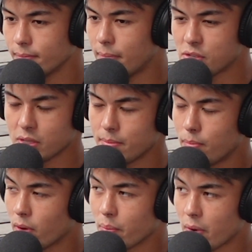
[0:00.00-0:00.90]
Basically
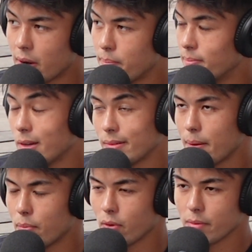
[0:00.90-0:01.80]
born and raised,
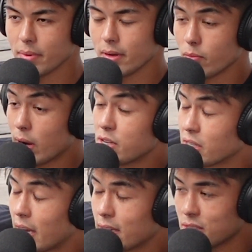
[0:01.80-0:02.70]
not born, but raised
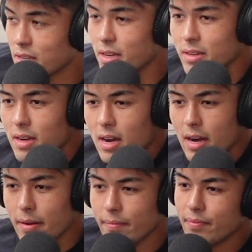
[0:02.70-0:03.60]
in Kansas City,
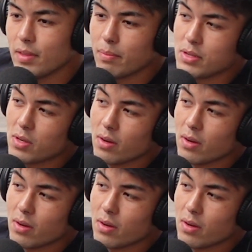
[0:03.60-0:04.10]
a place